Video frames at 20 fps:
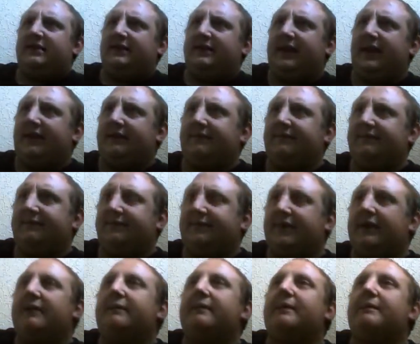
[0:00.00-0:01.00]
Yeah,
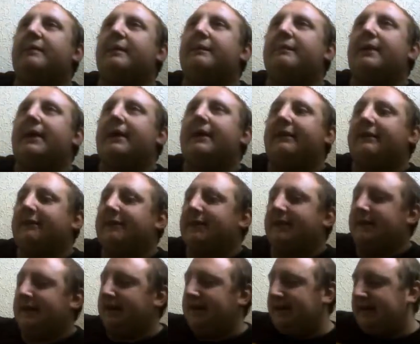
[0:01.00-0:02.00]
that'll be a bit better, I
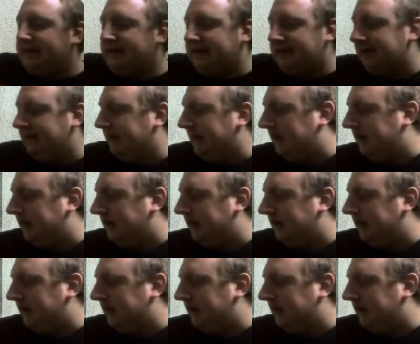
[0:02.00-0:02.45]
think.